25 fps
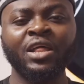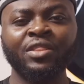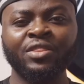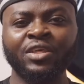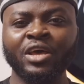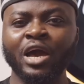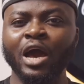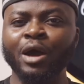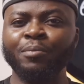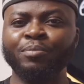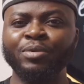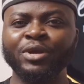The
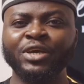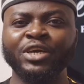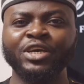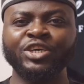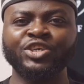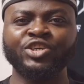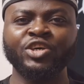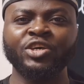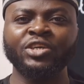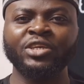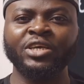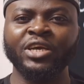
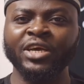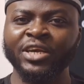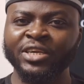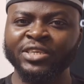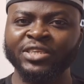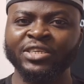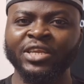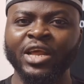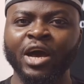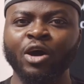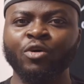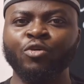application is
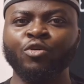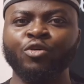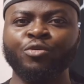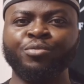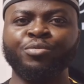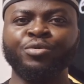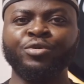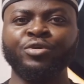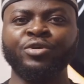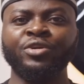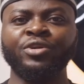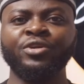now
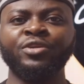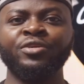open.